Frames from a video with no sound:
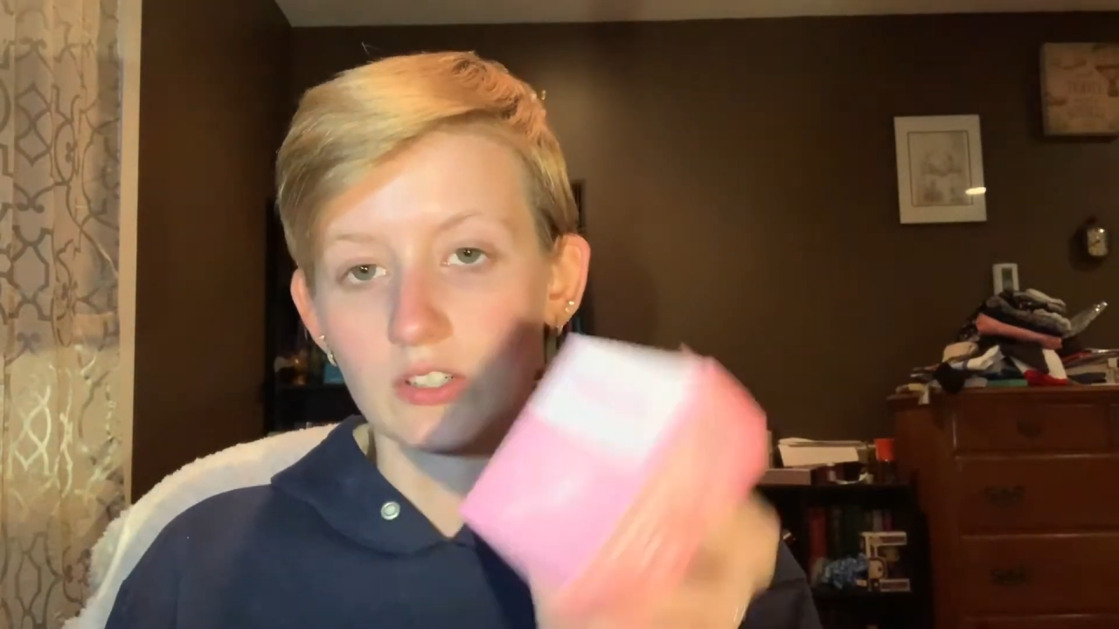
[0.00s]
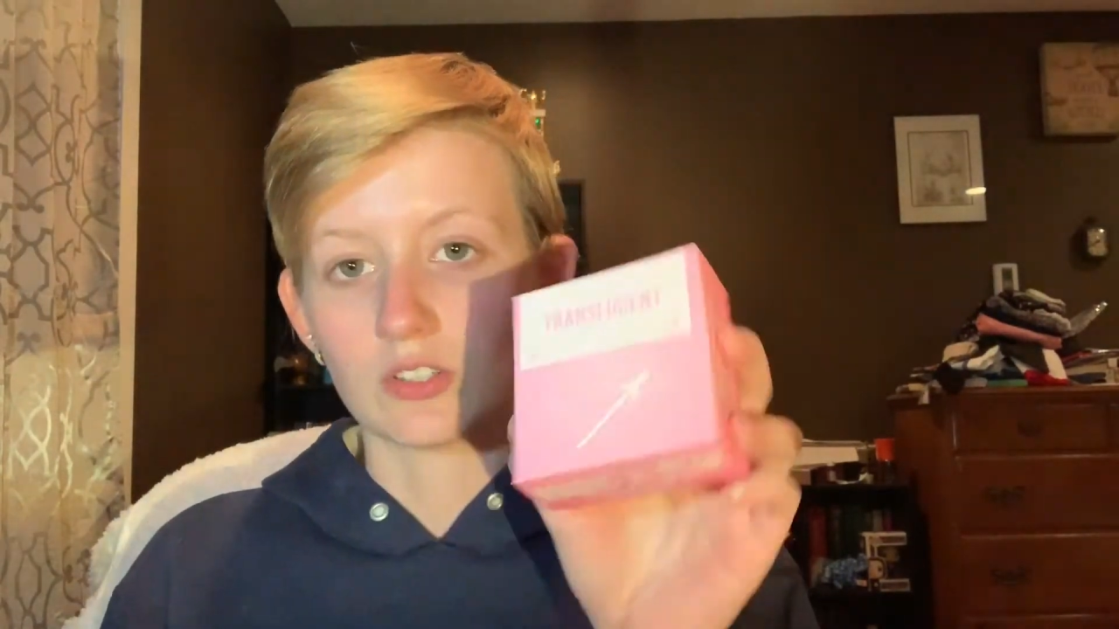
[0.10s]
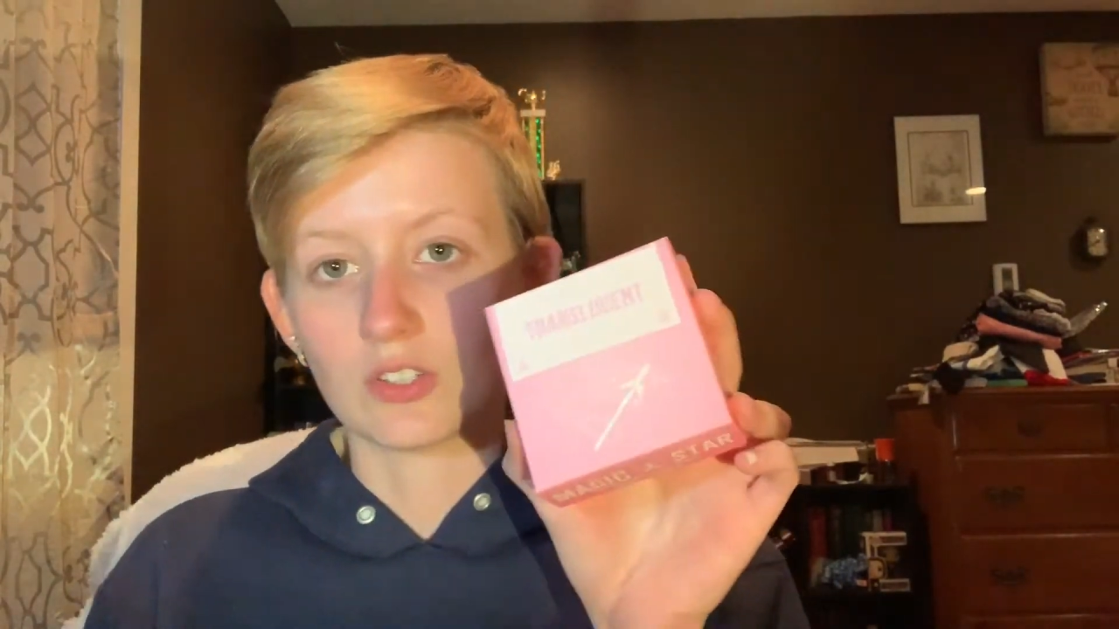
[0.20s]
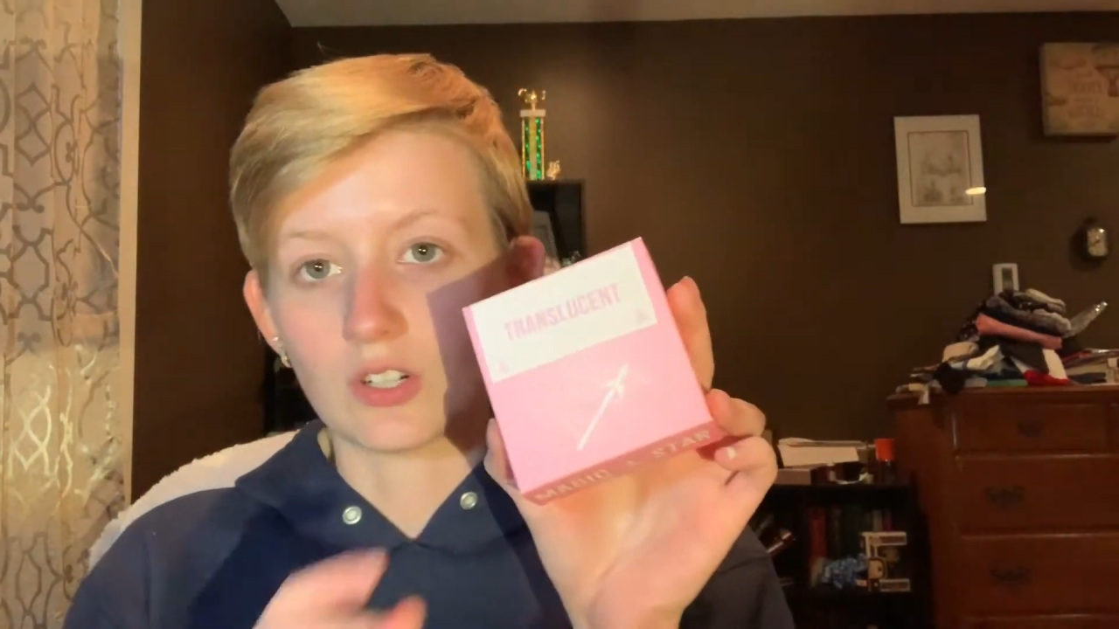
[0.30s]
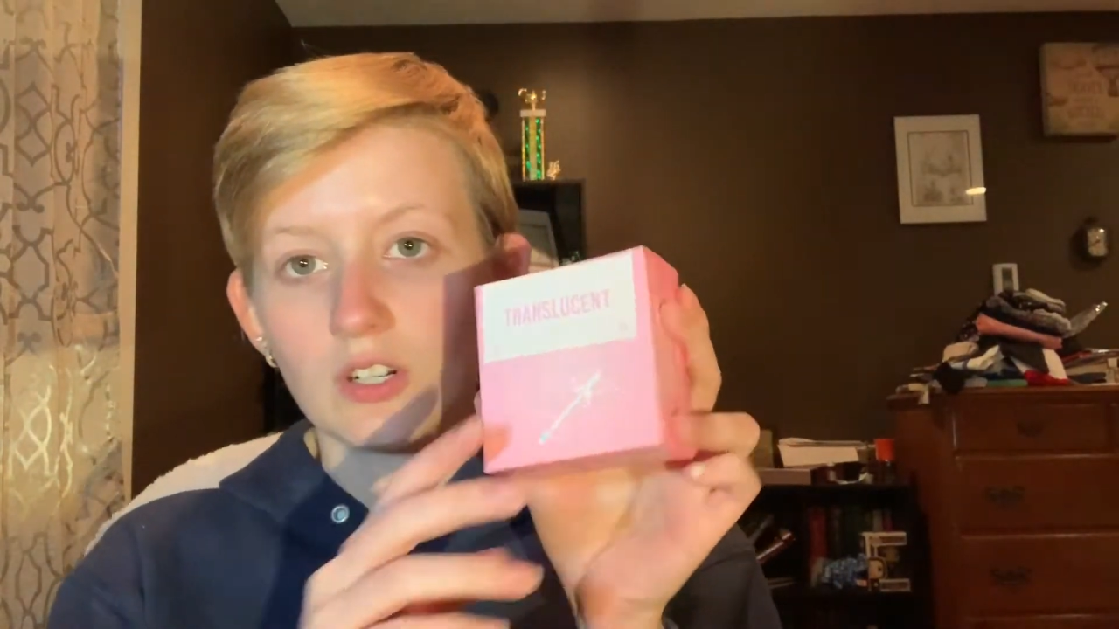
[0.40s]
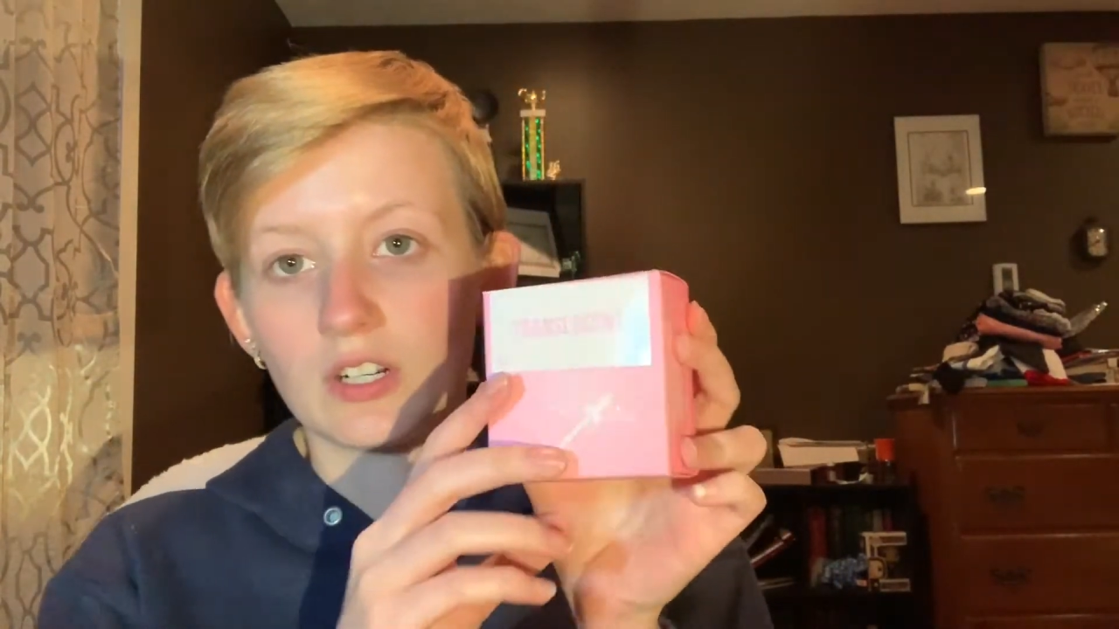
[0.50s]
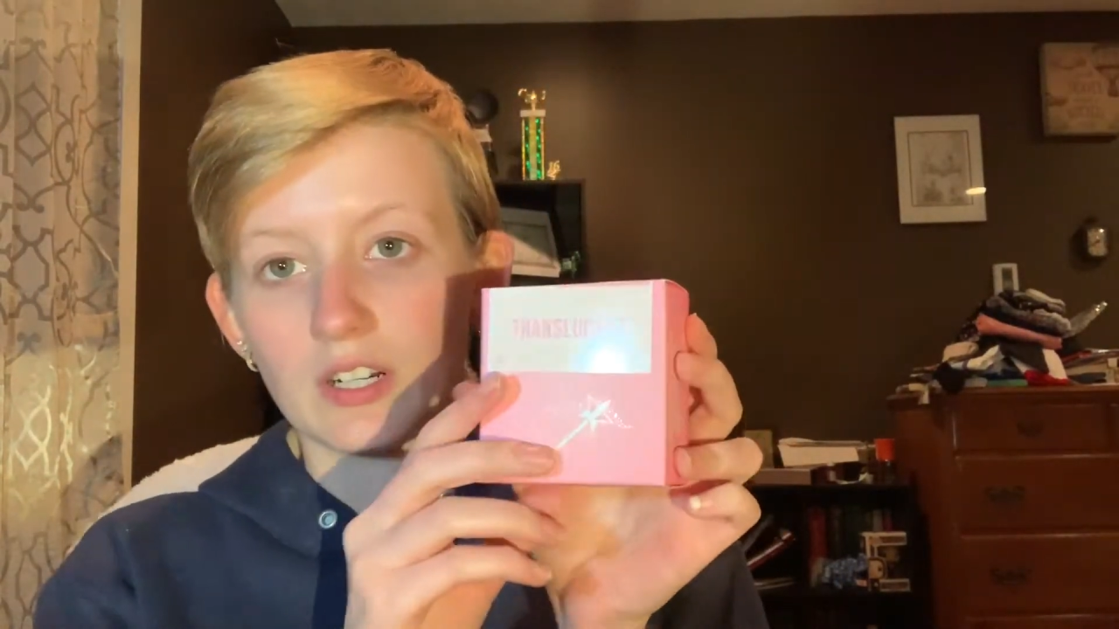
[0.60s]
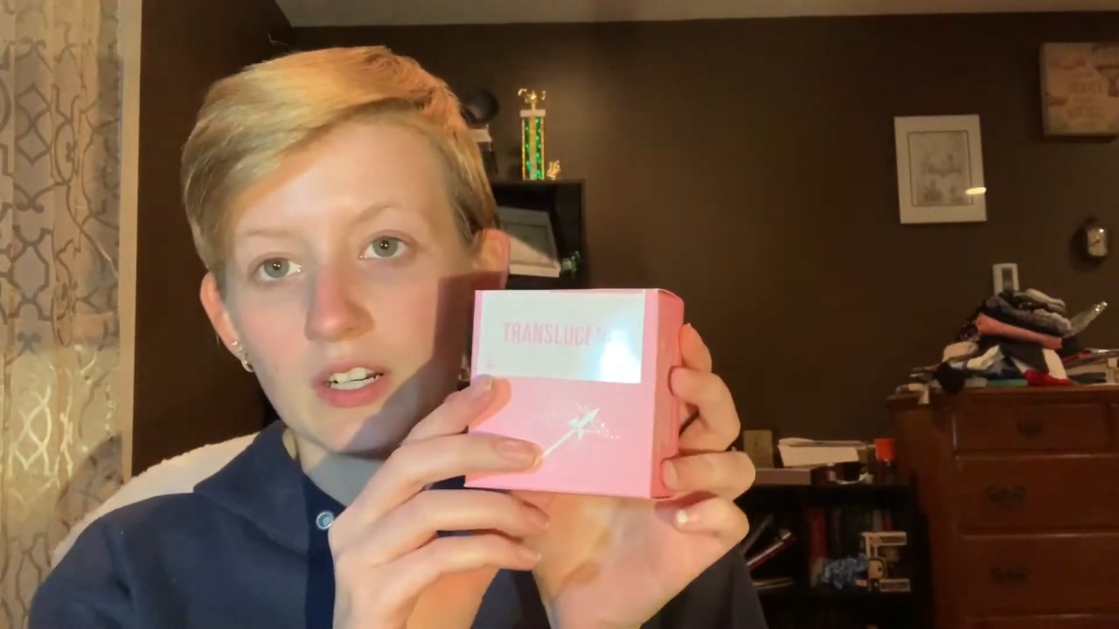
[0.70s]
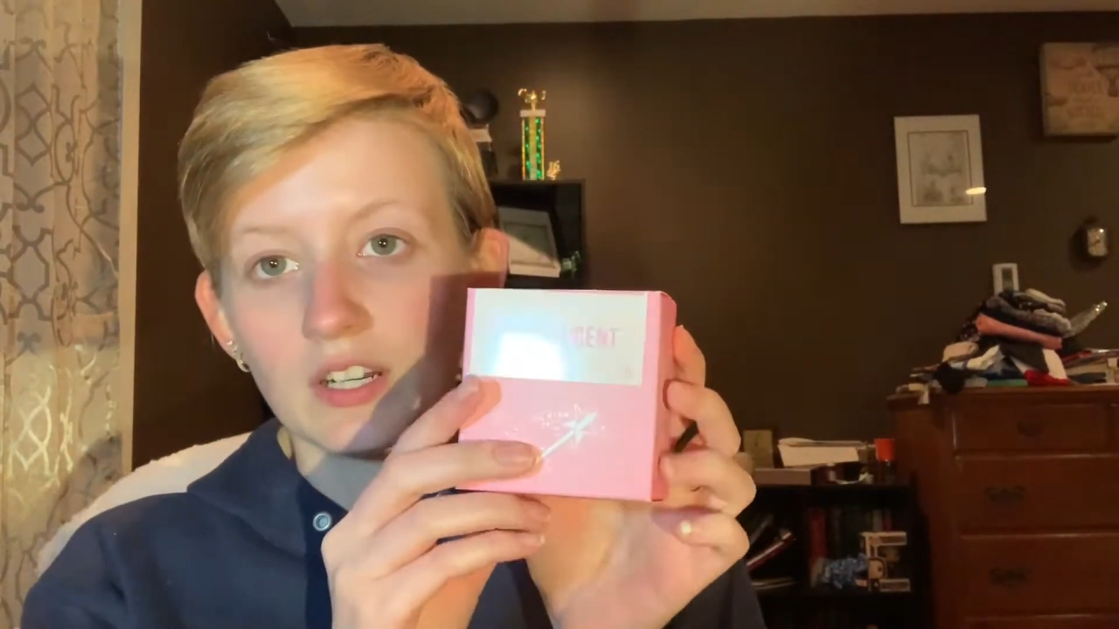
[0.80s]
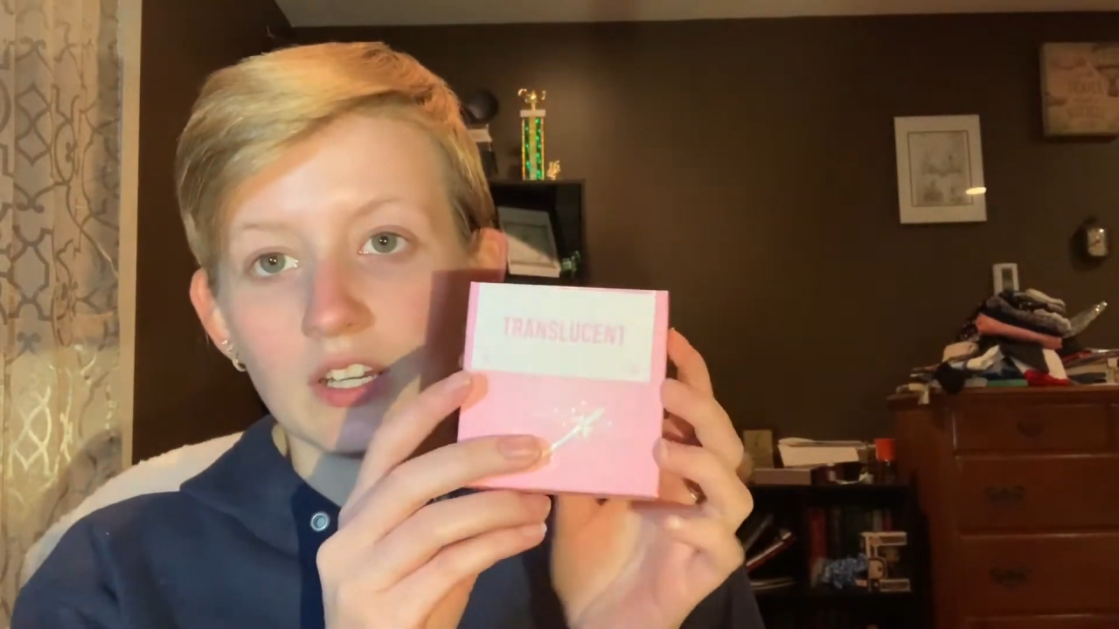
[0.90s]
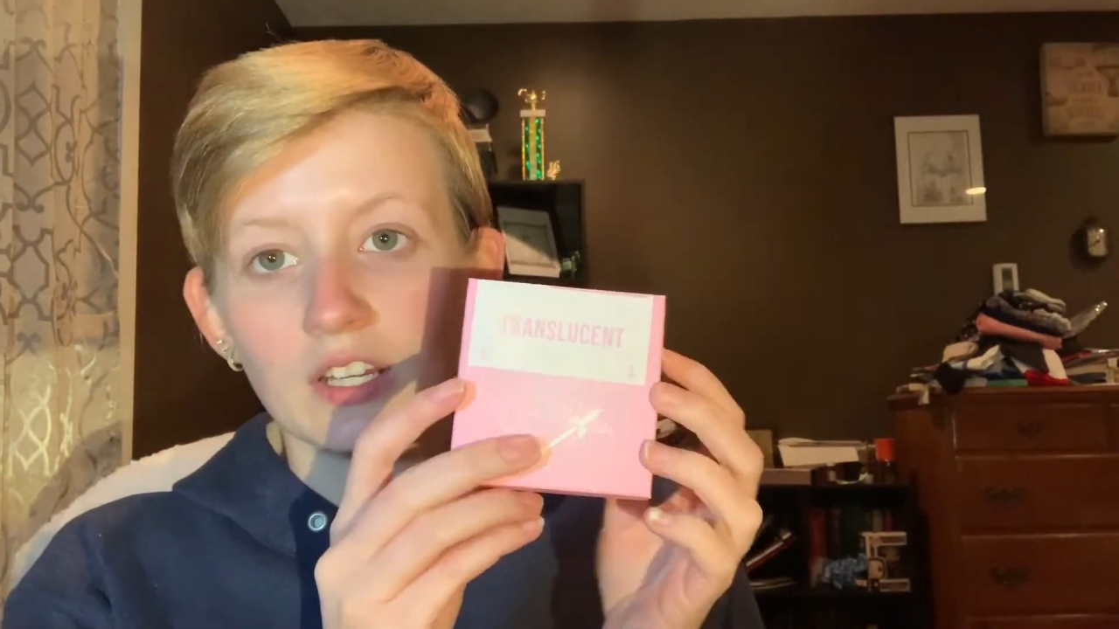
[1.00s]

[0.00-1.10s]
Star